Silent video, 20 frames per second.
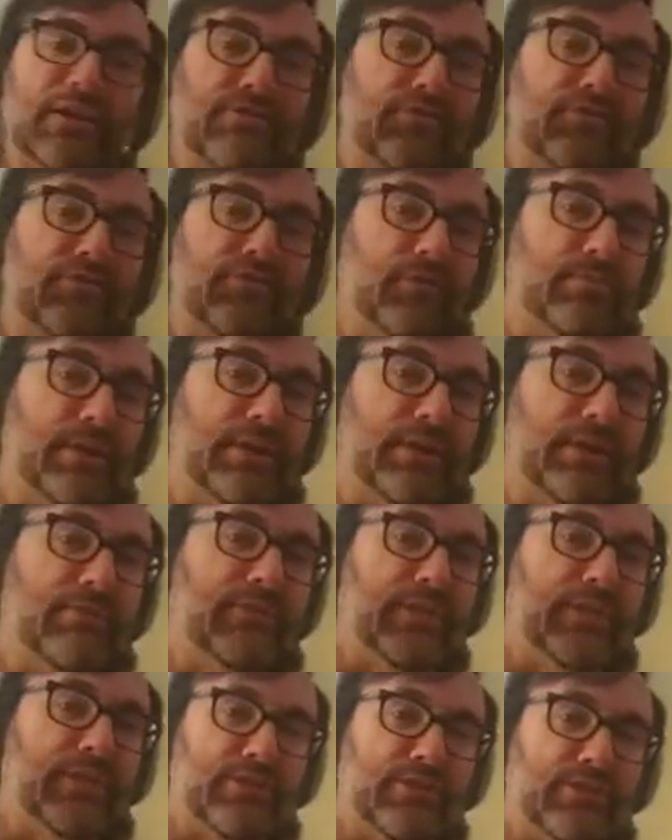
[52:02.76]
you believe
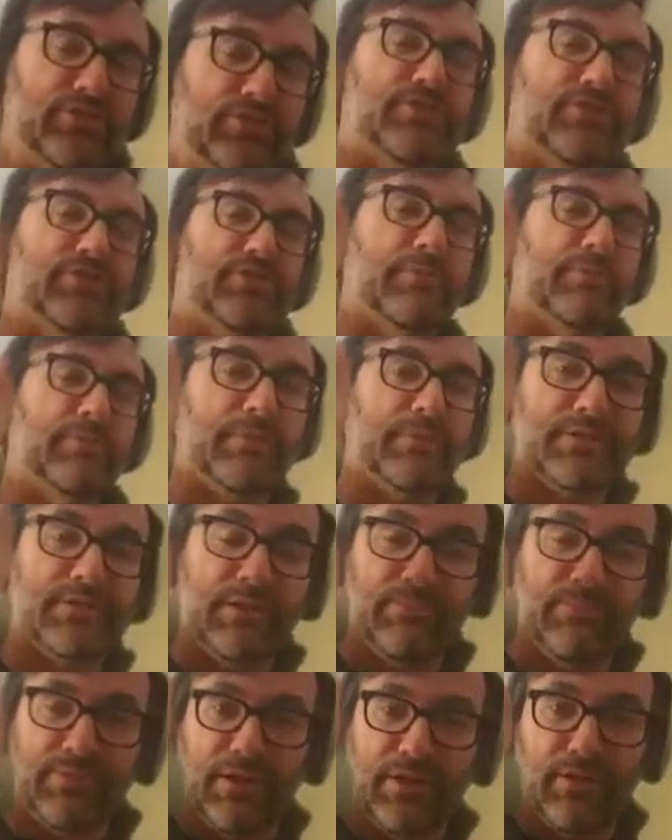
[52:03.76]
that there just might be
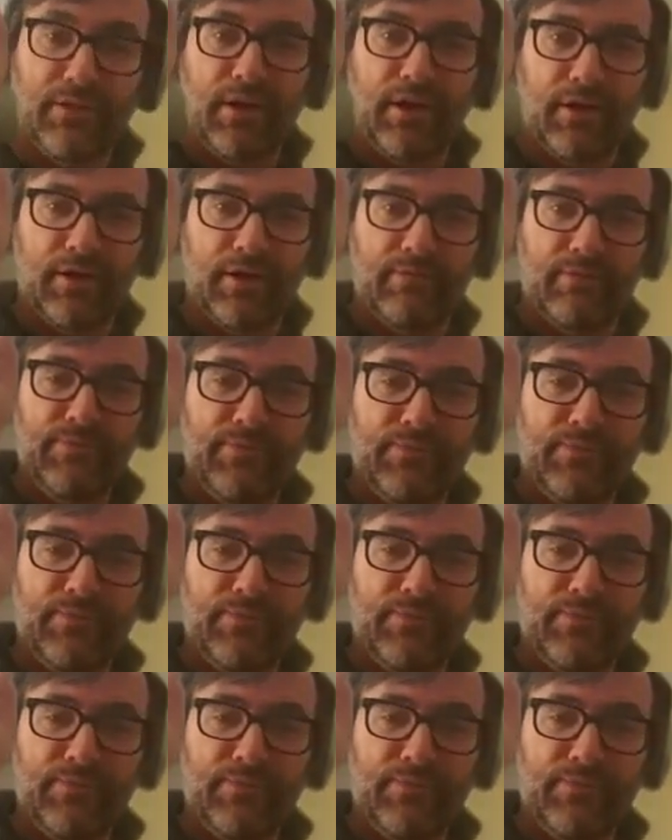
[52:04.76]
something there,